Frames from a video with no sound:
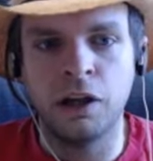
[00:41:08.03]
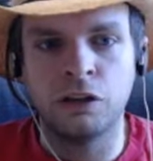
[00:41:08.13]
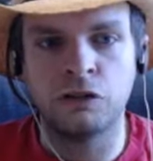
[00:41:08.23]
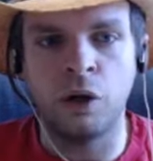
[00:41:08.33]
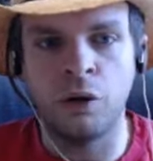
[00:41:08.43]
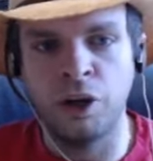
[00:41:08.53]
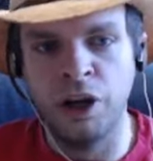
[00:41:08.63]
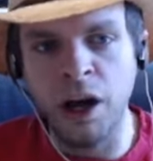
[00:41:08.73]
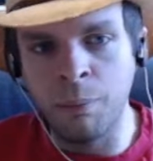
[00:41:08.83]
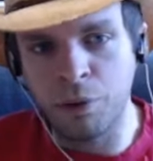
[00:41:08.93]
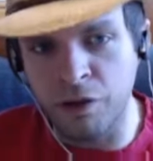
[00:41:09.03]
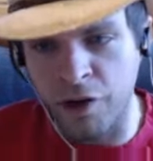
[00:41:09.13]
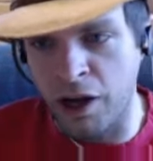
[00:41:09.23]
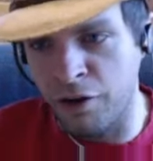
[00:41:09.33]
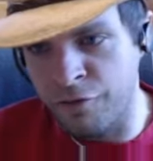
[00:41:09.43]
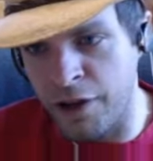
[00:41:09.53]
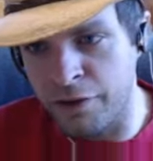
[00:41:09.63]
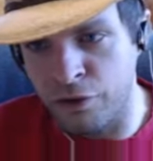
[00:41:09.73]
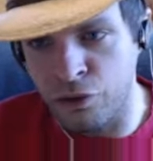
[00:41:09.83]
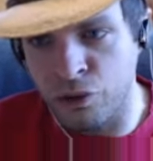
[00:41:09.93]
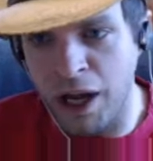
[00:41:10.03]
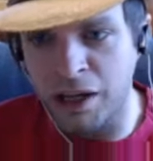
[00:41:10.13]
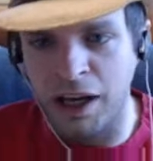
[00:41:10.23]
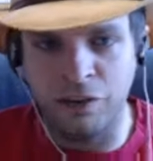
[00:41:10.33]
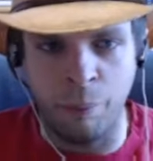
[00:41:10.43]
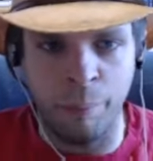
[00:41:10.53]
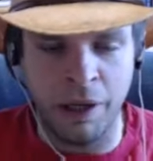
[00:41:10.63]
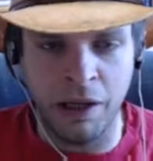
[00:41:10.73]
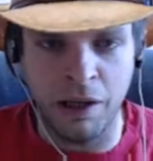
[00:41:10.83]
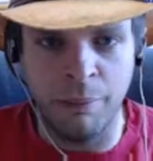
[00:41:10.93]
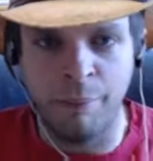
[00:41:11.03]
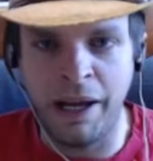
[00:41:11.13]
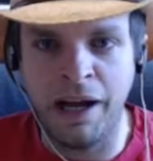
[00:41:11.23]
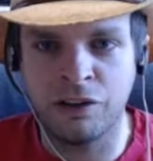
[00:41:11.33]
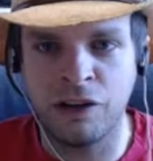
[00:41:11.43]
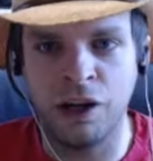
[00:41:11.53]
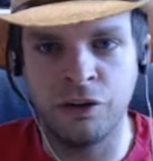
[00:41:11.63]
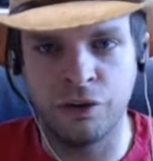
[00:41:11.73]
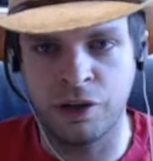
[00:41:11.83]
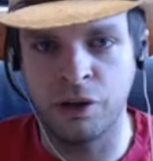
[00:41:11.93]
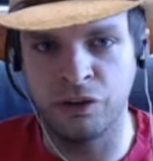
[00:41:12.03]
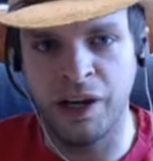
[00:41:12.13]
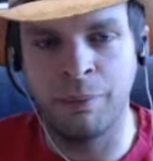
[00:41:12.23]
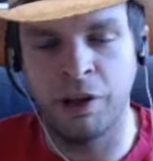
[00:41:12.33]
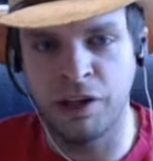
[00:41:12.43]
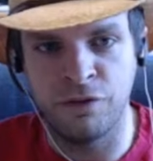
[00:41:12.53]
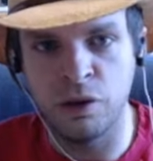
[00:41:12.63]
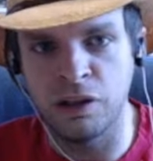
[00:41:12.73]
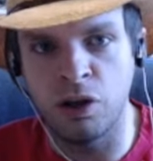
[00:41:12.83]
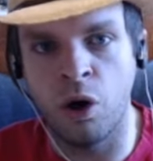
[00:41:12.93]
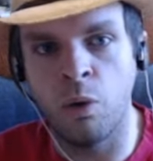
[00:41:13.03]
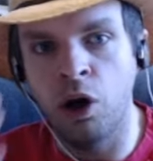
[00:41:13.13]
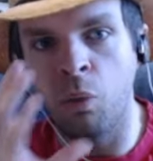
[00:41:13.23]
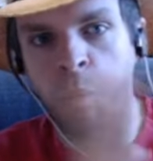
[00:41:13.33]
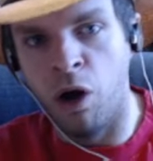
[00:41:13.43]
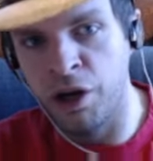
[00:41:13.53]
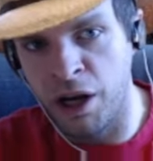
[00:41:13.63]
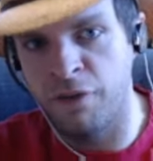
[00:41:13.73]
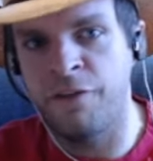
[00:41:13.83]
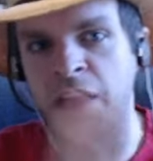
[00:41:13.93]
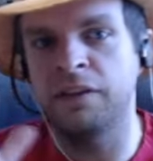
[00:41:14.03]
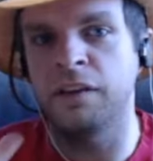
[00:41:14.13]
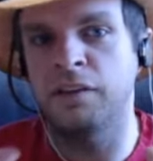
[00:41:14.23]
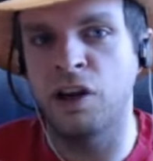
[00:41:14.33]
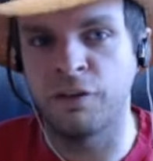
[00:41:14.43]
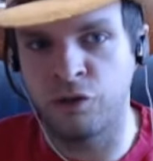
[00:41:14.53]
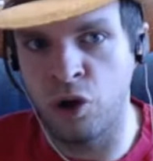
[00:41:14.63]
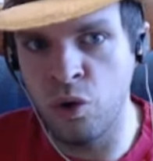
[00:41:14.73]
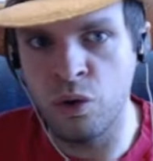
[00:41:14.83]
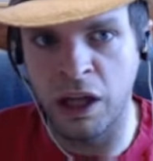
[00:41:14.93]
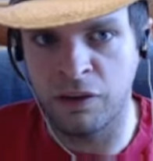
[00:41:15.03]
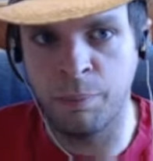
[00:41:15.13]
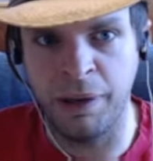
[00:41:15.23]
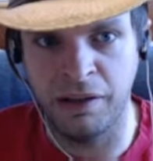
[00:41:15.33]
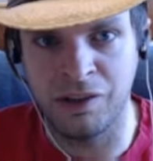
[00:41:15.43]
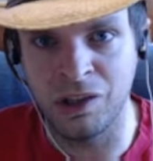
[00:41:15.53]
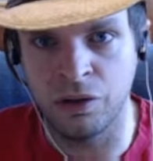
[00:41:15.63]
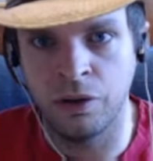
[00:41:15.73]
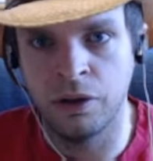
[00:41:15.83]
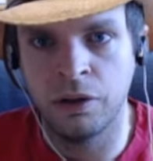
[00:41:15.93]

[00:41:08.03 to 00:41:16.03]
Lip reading: So the number of air phases you get has a big impact on your kill time. Like if you can go 1 air phase instead of 2, that's a big deal.